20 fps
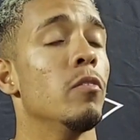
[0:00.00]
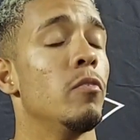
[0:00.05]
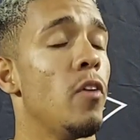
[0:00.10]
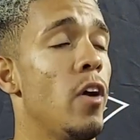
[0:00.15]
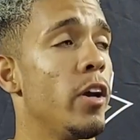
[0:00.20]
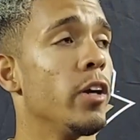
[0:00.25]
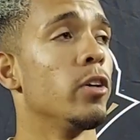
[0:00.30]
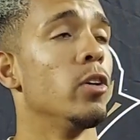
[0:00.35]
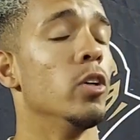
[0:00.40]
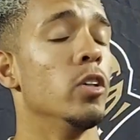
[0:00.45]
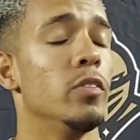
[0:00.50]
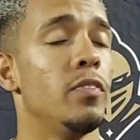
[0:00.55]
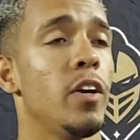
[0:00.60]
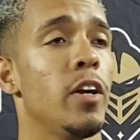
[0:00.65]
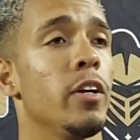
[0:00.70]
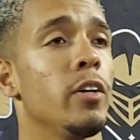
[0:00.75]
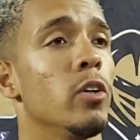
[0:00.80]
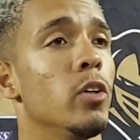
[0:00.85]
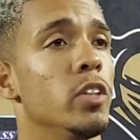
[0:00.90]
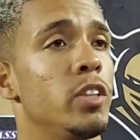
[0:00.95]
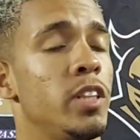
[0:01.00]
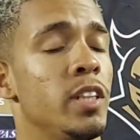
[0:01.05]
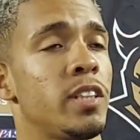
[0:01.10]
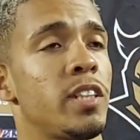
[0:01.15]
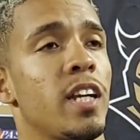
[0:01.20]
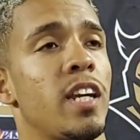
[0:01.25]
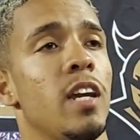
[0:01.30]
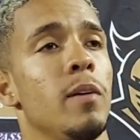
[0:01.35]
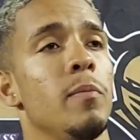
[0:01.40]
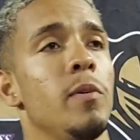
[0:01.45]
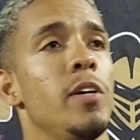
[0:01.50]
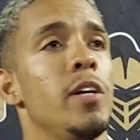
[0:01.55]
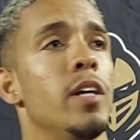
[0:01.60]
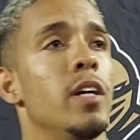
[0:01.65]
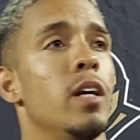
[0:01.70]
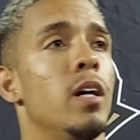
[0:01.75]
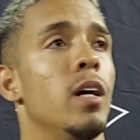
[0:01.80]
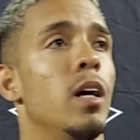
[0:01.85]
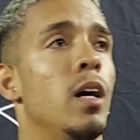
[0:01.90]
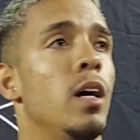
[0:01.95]
Very good, very good. Since I came
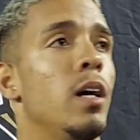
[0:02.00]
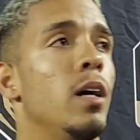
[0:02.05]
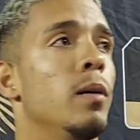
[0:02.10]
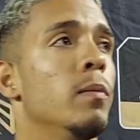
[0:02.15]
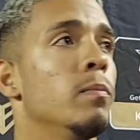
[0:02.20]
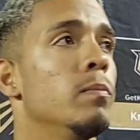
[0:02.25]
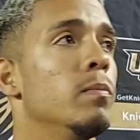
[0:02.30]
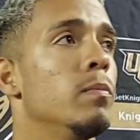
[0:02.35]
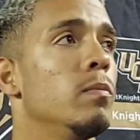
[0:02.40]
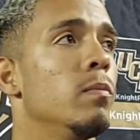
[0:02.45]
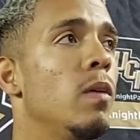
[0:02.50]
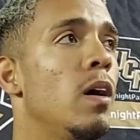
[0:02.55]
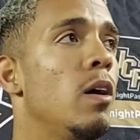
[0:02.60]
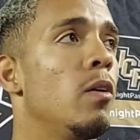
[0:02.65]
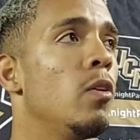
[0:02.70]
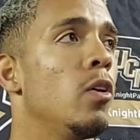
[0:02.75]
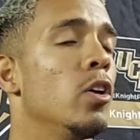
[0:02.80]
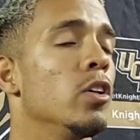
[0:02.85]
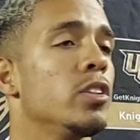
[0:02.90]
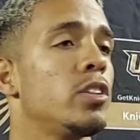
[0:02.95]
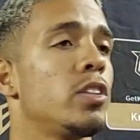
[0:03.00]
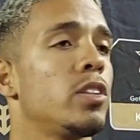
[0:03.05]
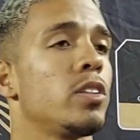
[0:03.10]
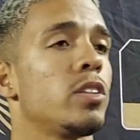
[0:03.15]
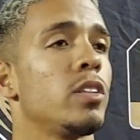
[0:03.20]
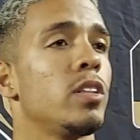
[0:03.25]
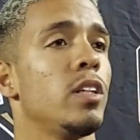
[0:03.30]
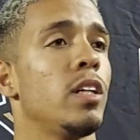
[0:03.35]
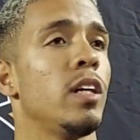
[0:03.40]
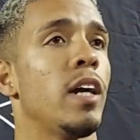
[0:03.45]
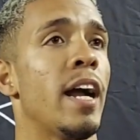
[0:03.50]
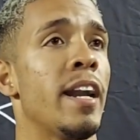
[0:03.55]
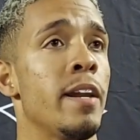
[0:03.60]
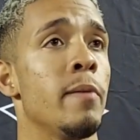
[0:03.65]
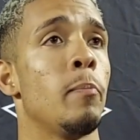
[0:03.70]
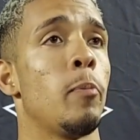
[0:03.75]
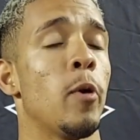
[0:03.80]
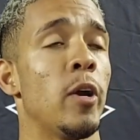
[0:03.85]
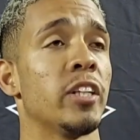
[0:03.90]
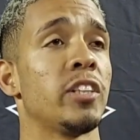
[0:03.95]
here, I was kind of
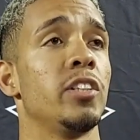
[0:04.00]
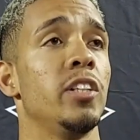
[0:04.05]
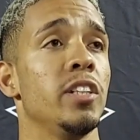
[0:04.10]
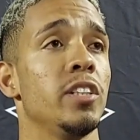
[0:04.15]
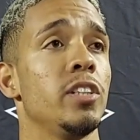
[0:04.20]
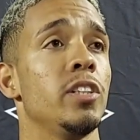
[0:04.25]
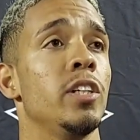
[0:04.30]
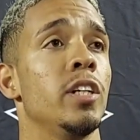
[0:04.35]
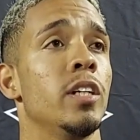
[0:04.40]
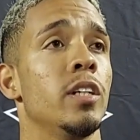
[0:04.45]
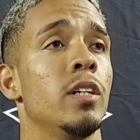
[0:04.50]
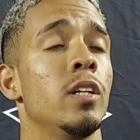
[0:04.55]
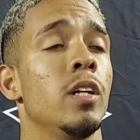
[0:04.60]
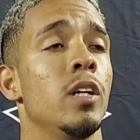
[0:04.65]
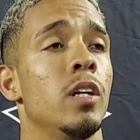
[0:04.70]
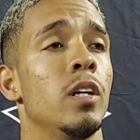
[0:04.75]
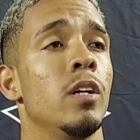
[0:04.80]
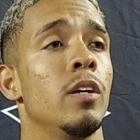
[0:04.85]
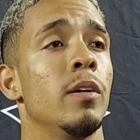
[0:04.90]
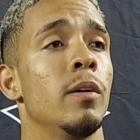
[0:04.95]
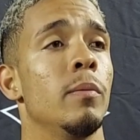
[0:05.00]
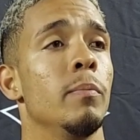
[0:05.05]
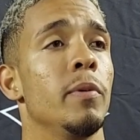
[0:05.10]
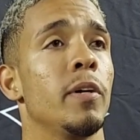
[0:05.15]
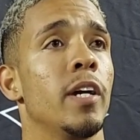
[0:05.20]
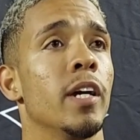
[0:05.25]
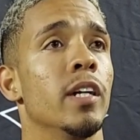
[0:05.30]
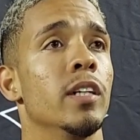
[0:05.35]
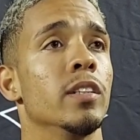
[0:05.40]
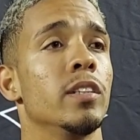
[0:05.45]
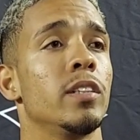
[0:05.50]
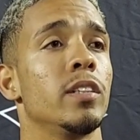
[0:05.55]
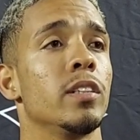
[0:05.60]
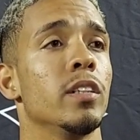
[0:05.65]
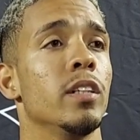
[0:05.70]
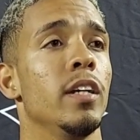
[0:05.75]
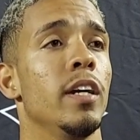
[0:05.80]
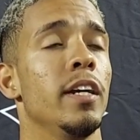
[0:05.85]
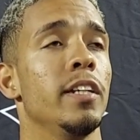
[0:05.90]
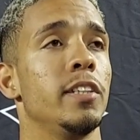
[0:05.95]
impressed this year because
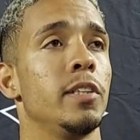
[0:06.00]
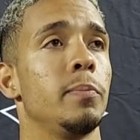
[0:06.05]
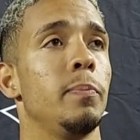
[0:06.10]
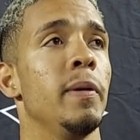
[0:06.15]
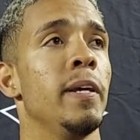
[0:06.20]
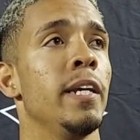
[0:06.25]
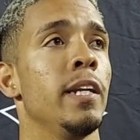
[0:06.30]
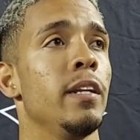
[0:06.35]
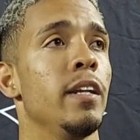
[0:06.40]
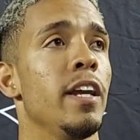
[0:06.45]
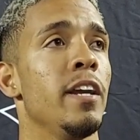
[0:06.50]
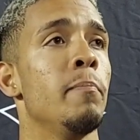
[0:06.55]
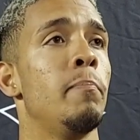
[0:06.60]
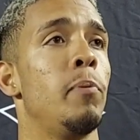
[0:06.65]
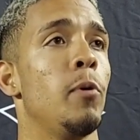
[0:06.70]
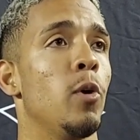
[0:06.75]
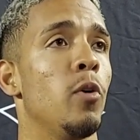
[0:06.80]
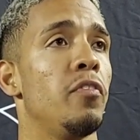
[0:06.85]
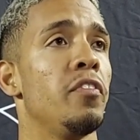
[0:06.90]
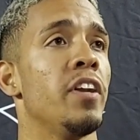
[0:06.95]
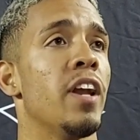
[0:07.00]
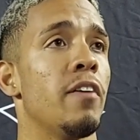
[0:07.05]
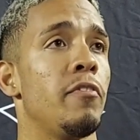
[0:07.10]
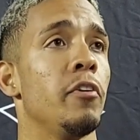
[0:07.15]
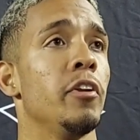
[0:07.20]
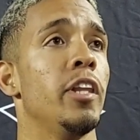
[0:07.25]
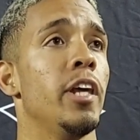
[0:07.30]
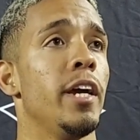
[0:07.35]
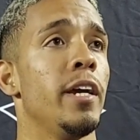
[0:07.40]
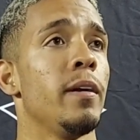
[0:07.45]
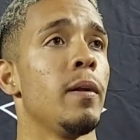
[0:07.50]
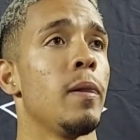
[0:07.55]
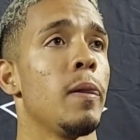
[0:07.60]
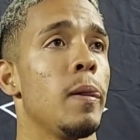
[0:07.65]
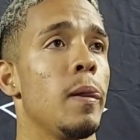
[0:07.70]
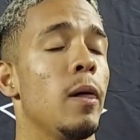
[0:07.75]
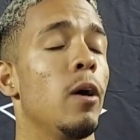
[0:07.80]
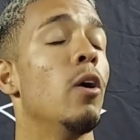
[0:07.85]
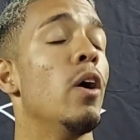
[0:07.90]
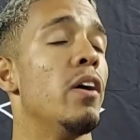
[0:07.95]
it's been improving every day,
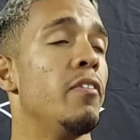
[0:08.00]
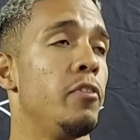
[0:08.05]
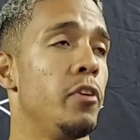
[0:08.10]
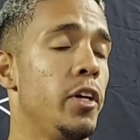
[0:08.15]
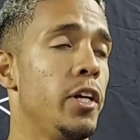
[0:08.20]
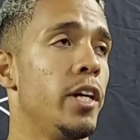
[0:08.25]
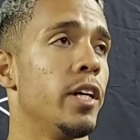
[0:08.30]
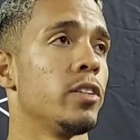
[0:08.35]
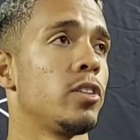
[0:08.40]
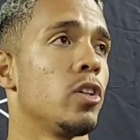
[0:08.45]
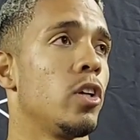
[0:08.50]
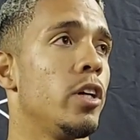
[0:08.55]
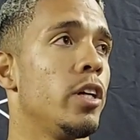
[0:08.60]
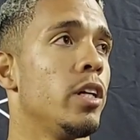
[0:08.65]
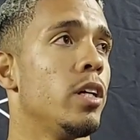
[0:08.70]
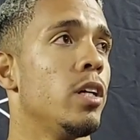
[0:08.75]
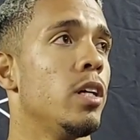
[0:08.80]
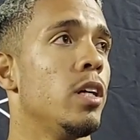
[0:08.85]
or every year, sorry.